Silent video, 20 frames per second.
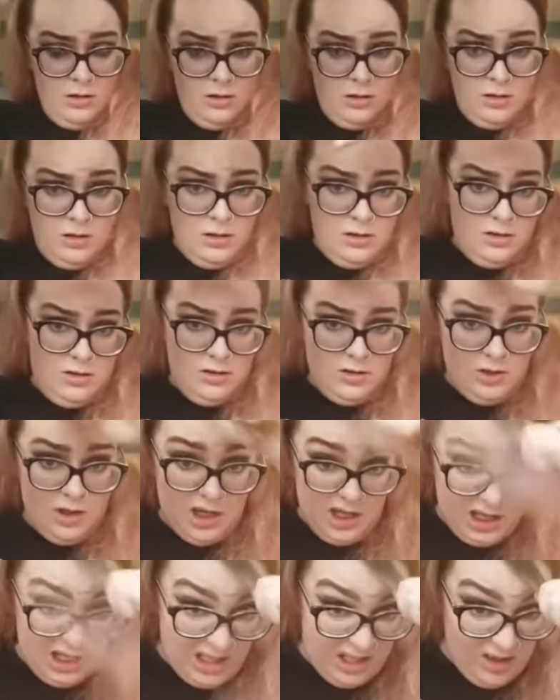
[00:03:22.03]
So
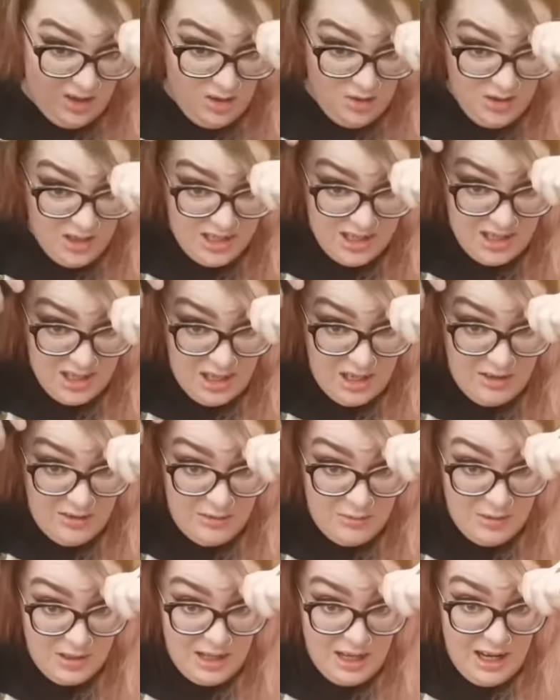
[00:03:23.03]
I always start from
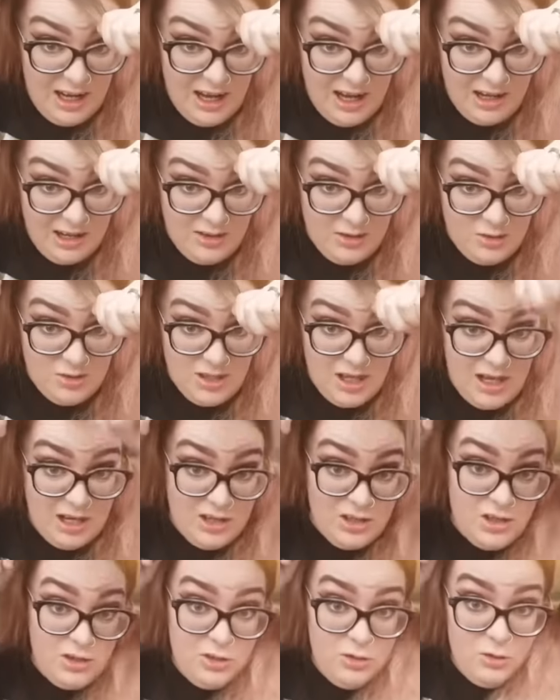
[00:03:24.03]
a diagonal
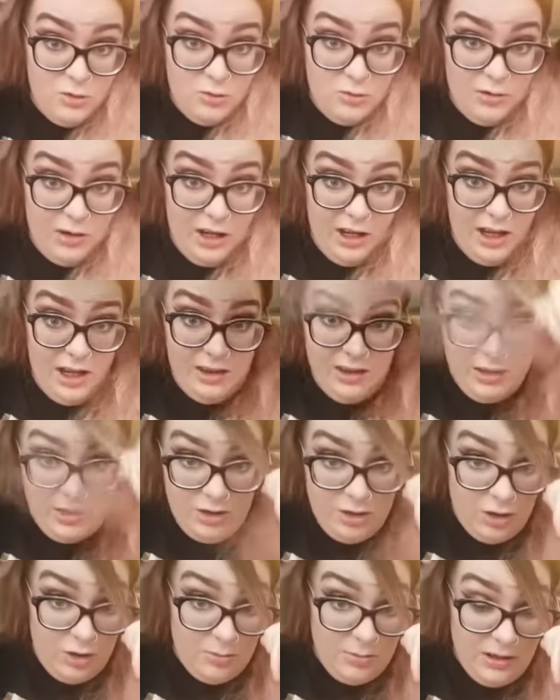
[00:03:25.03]
section right at the
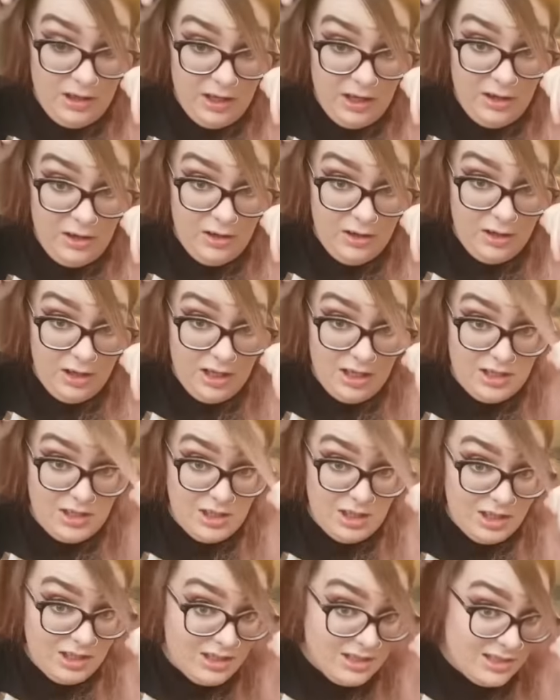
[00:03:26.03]
top here, as you
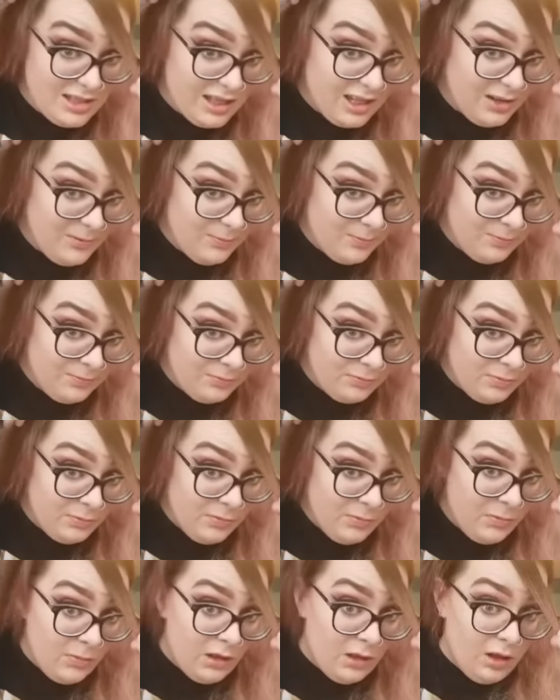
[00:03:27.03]
can see,
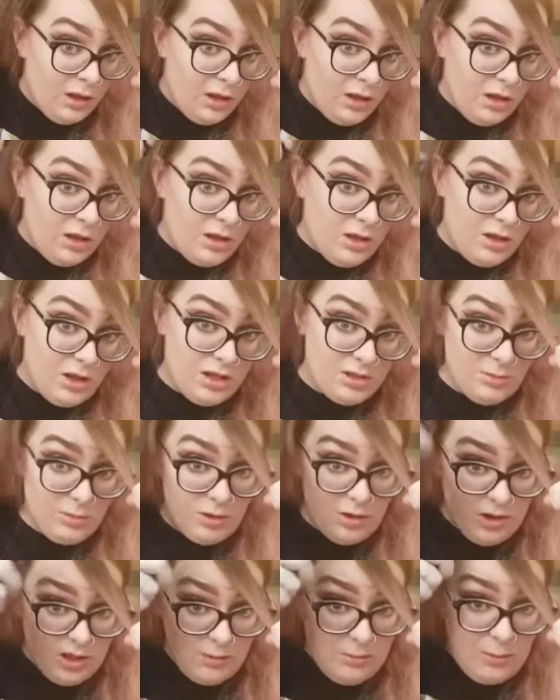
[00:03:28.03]
because we're
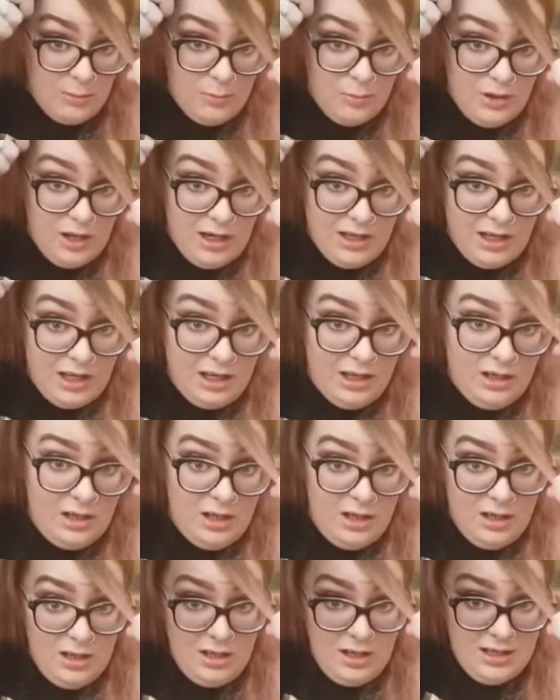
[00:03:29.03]
going to be braiding
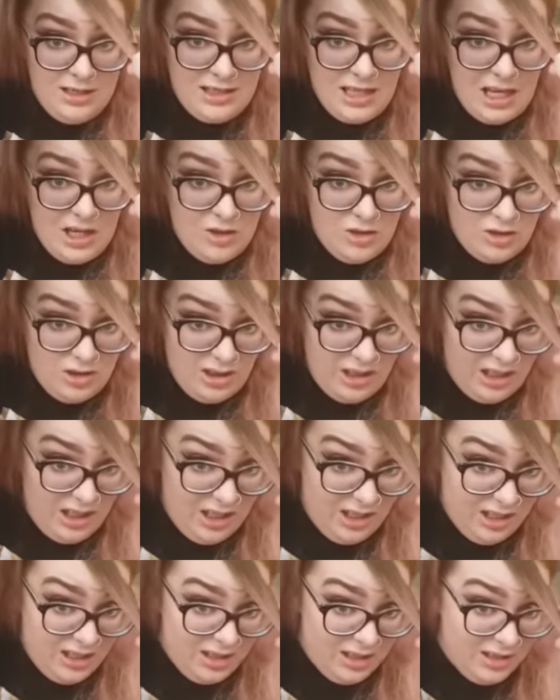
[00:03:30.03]
centrally
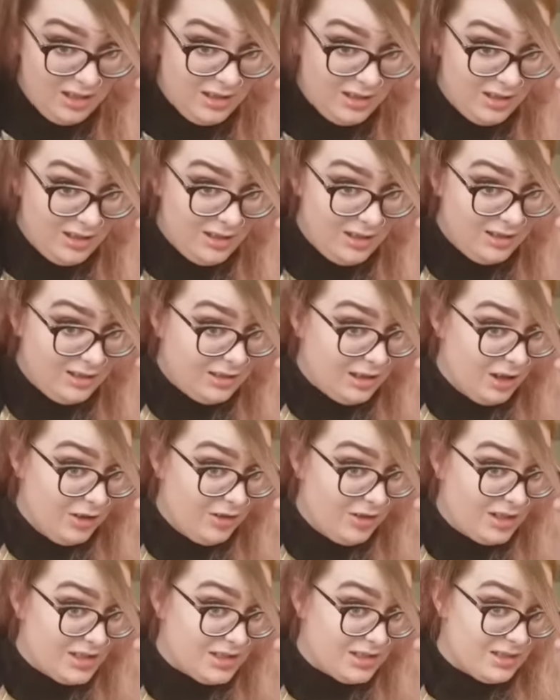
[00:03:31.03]
down
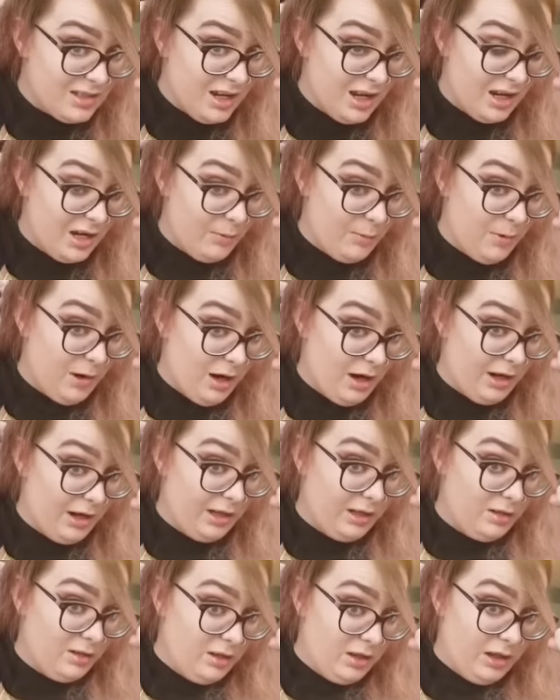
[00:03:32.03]
this entire parting
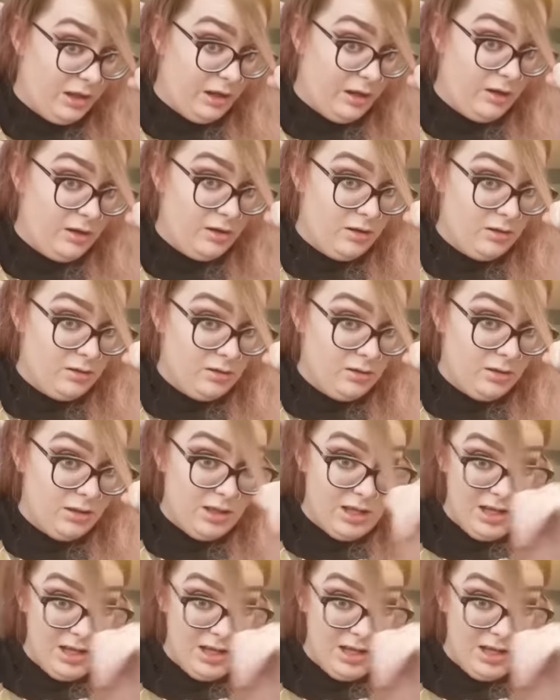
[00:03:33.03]
here, as